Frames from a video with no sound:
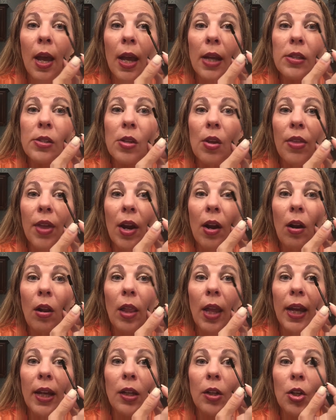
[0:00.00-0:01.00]
And so they are
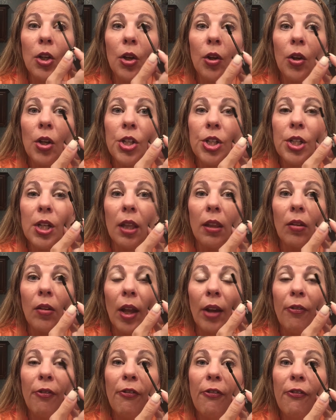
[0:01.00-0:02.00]
like nourishing, they're
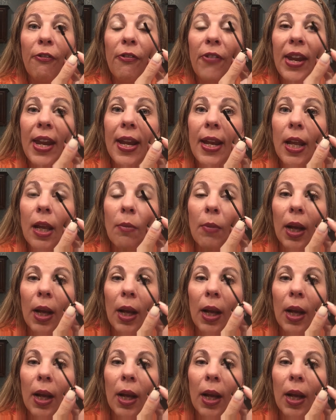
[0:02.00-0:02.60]
like feeding